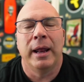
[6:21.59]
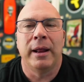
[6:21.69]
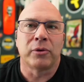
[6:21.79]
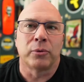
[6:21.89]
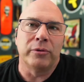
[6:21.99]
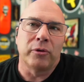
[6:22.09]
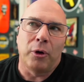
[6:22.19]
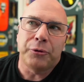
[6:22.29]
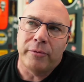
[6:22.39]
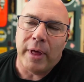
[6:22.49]
And as a
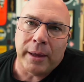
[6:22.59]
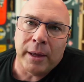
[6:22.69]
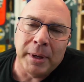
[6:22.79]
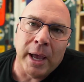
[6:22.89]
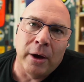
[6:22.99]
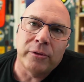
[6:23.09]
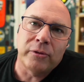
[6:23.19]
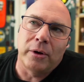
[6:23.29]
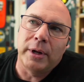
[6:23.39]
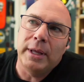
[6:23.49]
result of that coming out, I
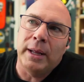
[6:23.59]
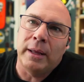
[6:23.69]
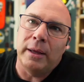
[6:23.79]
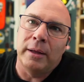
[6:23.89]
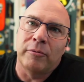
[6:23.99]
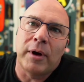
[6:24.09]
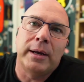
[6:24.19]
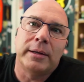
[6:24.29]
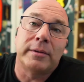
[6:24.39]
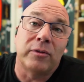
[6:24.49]
started getting
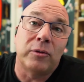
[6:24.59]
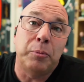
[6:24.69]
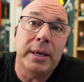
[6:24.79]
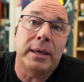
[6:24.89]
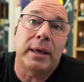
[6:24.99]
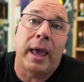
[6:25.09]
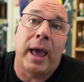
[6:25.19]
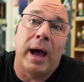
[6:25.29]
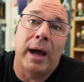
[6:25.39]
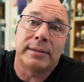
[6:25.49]
invited to speak
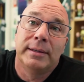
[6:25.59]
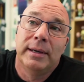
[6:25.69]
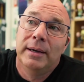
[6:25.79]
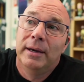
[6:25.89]
at